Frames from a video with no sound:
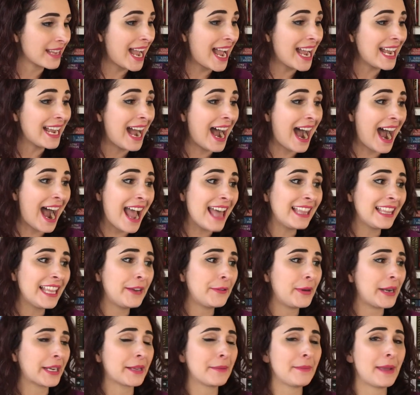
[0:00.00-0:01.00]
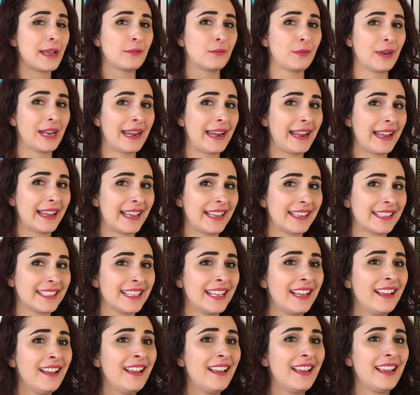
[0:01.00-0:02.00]
I highly recommend reading
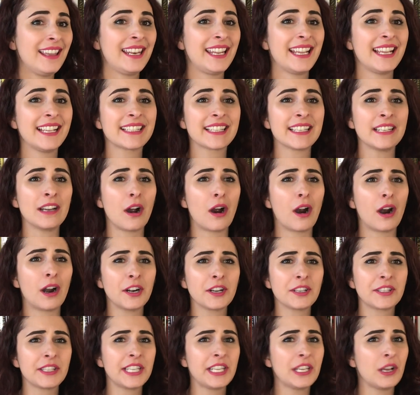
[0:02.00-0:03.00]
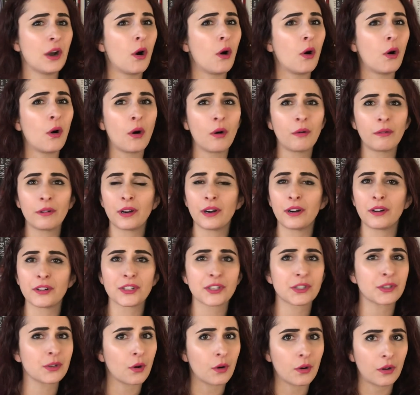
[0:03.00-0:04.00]
it. It is an artsy horror
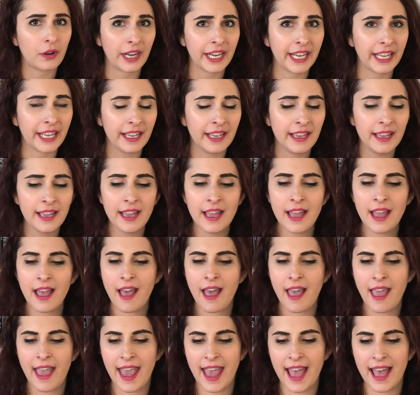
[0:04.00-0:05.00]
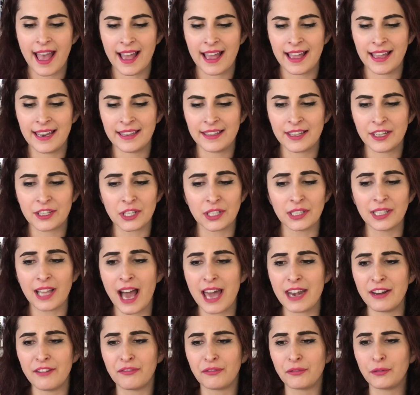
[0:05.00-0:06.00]
story and there's a
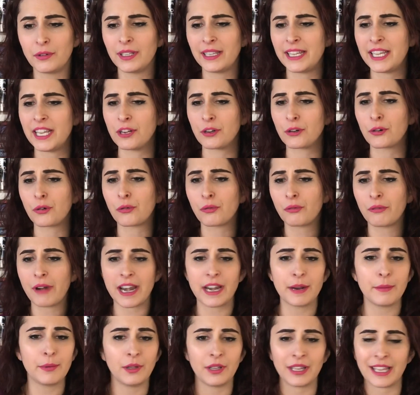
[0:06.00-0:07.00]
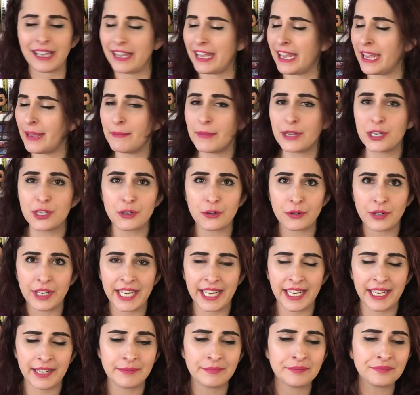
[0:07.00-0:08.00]
lot of really incredible
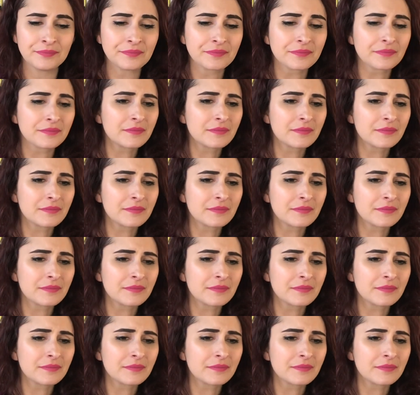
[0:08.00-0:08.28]
imagery